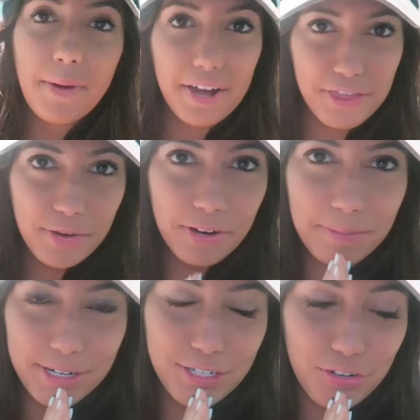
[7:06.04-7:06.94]
I think what I'm
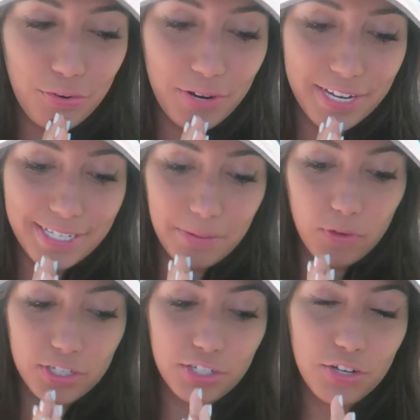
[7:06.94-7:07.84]
gonna do is I'm
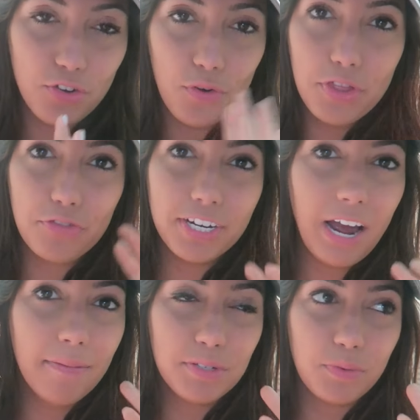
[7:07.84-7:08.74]
going to do three
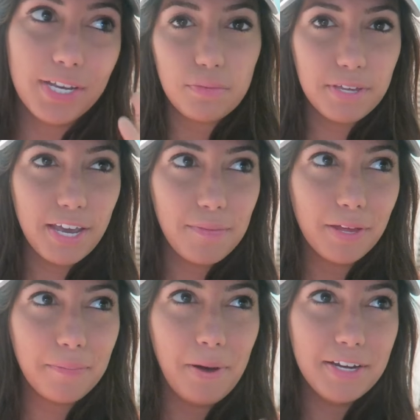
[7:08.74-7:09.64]
times a week. So I'm thinking
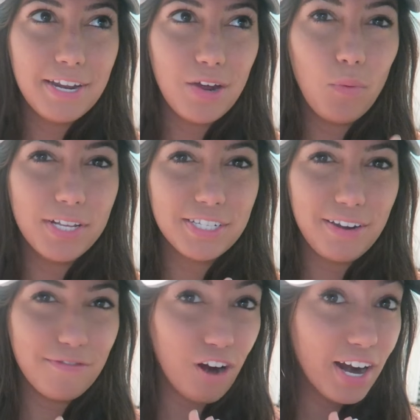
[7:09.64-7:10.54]
like Monday,
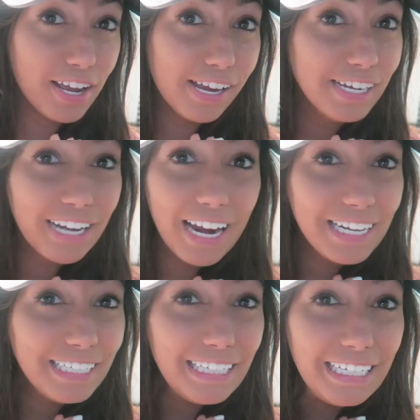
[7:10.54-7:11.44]
Wednesday, Friday kind
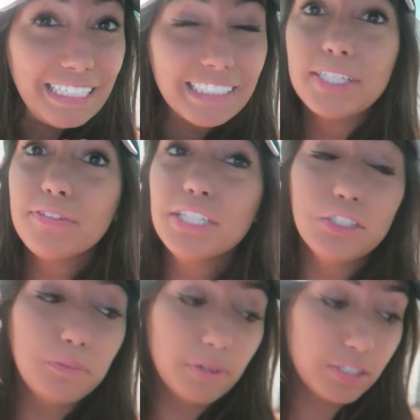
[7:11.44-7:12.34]
of thing. Because I really
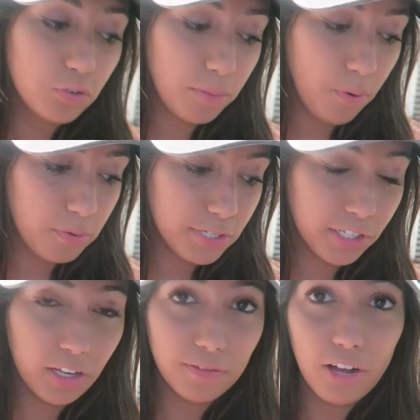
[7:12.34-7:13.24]
do enjoy posting
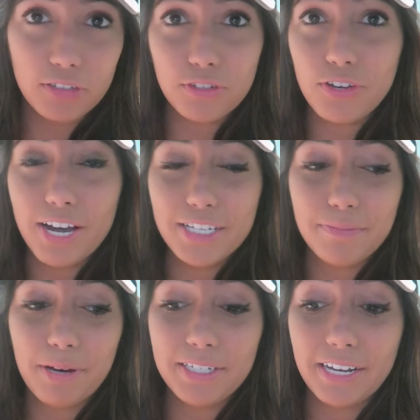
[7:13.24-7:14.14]
a lot of vlogs for you guys,
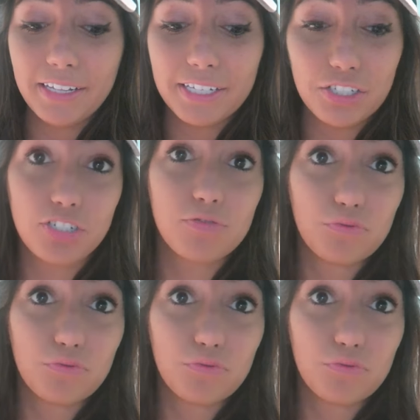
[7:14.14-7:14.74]
but daily is just